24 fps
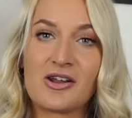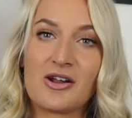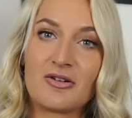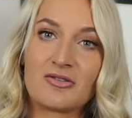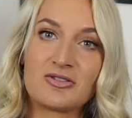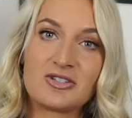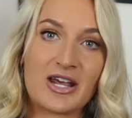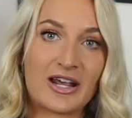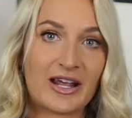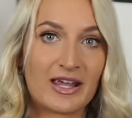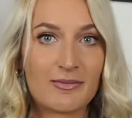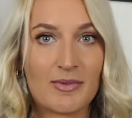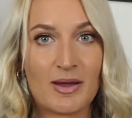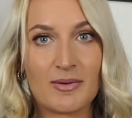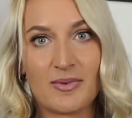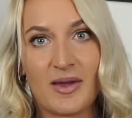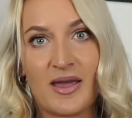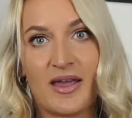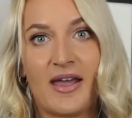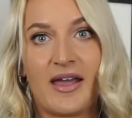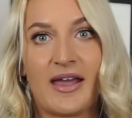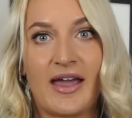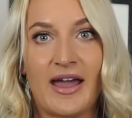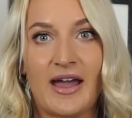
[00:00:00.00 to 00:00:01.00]
checking my
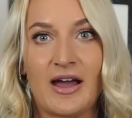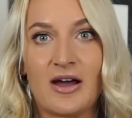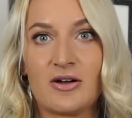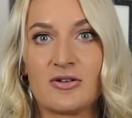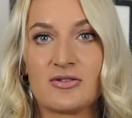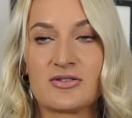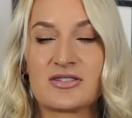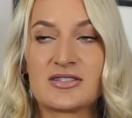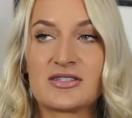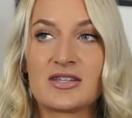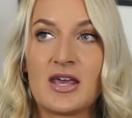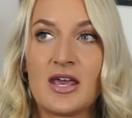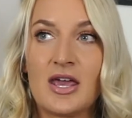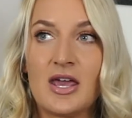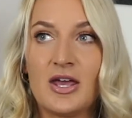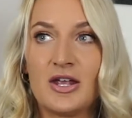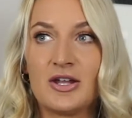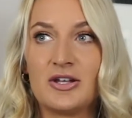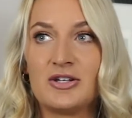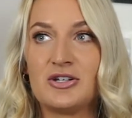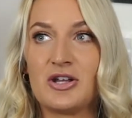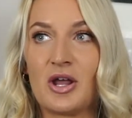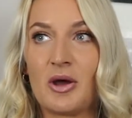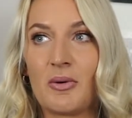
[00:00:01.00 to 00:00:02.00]
bank accounts,
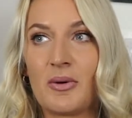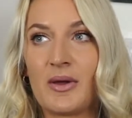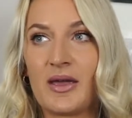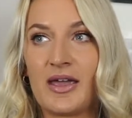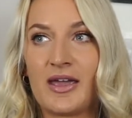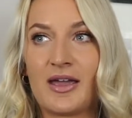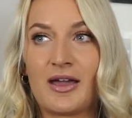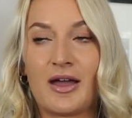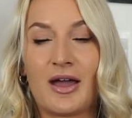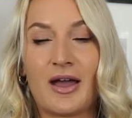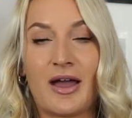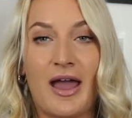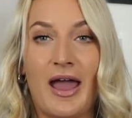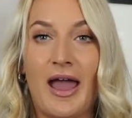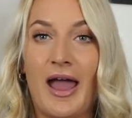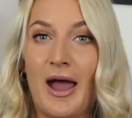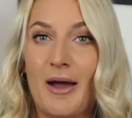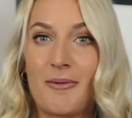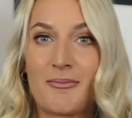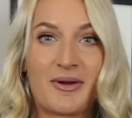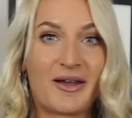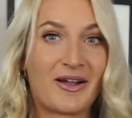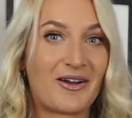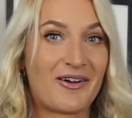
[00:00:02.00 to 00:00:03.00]
knowing how
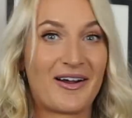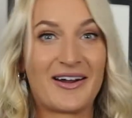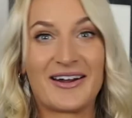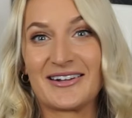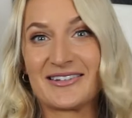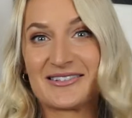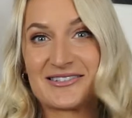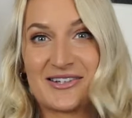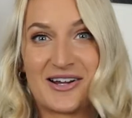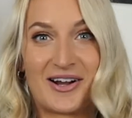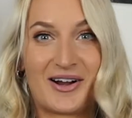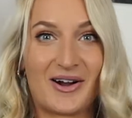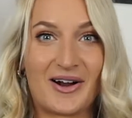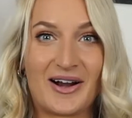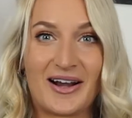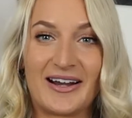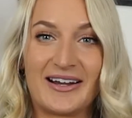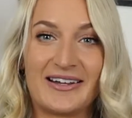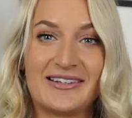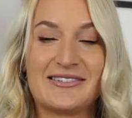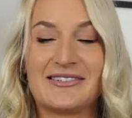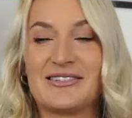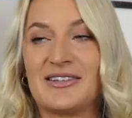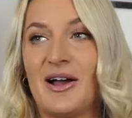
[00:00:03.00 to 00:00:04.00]
my credit score
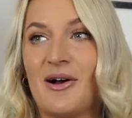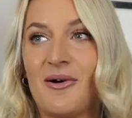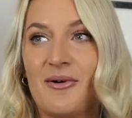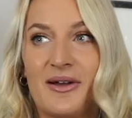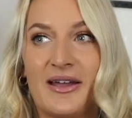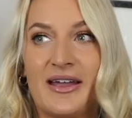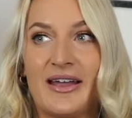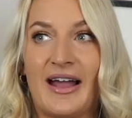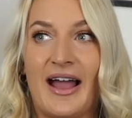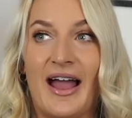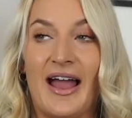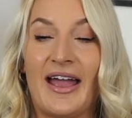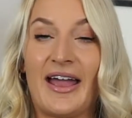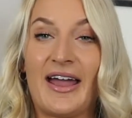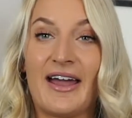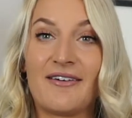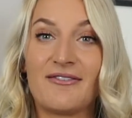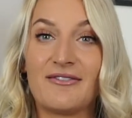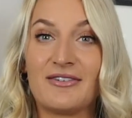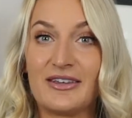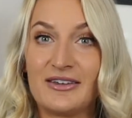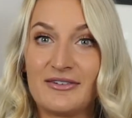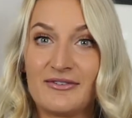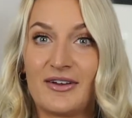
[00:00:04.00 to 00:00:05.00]
is going. I
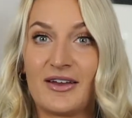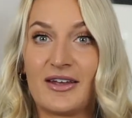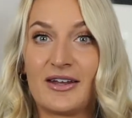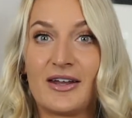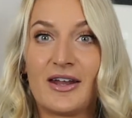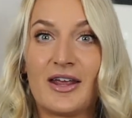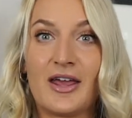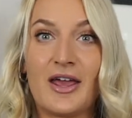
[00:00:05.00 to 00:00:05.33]
have even